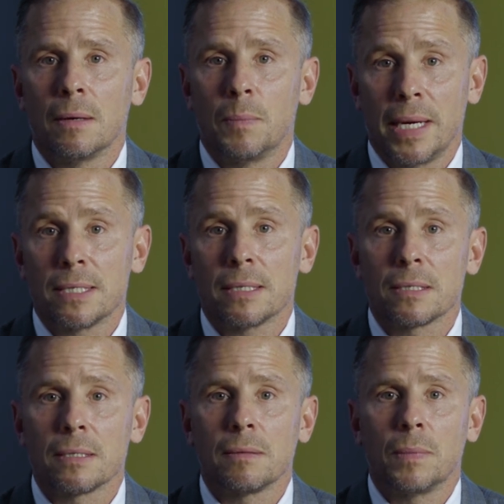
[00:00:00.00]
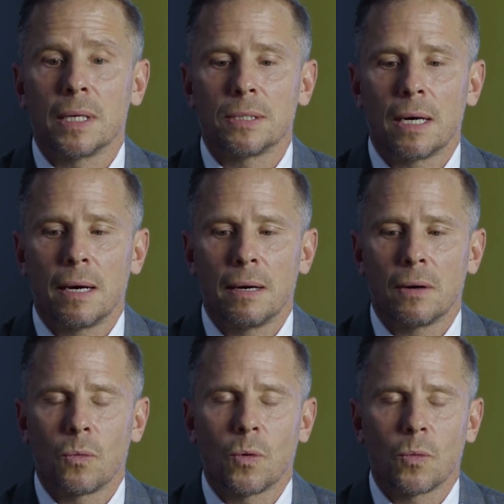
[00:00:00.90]
basis. But
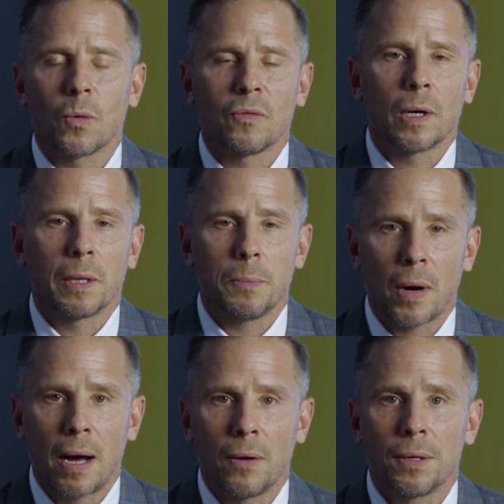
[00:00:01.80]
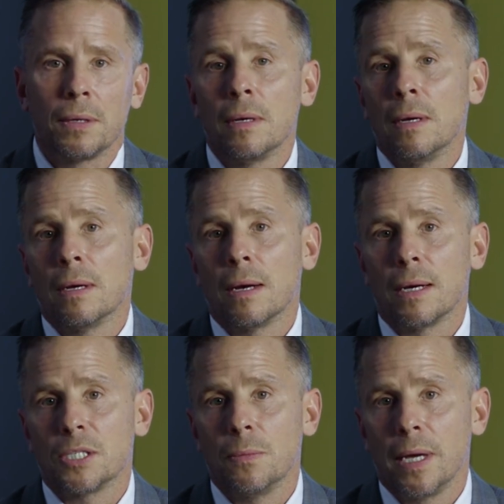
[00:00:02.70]
we're really
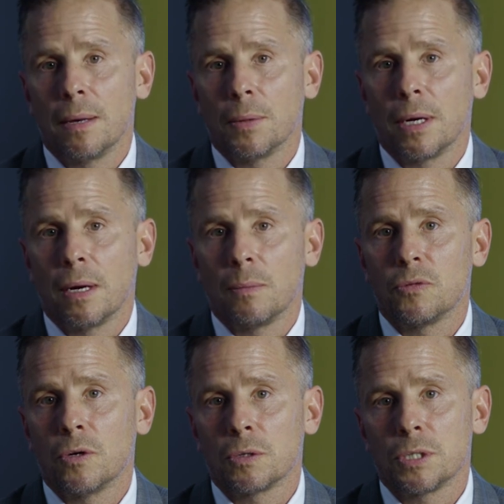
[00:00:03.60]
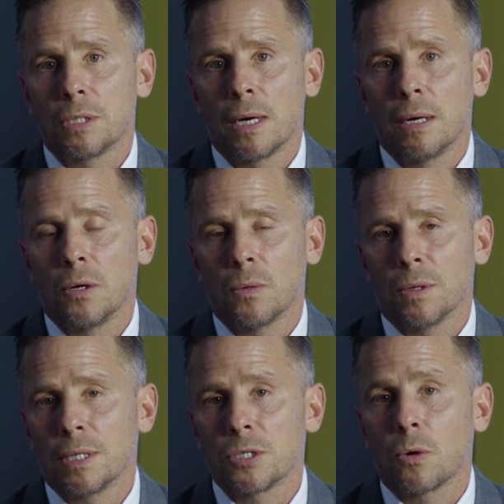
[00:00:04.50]
proud to be able to help folks who are
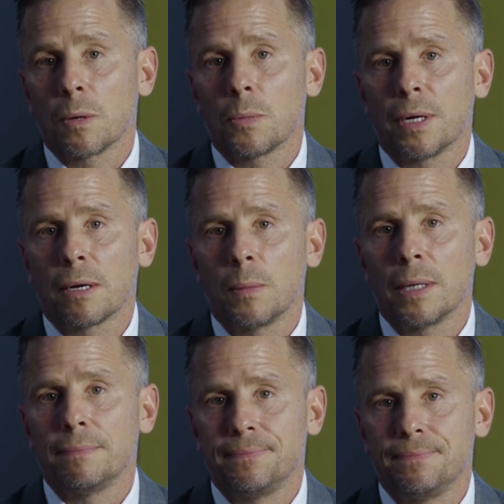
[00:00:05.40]
in this sort of predicament.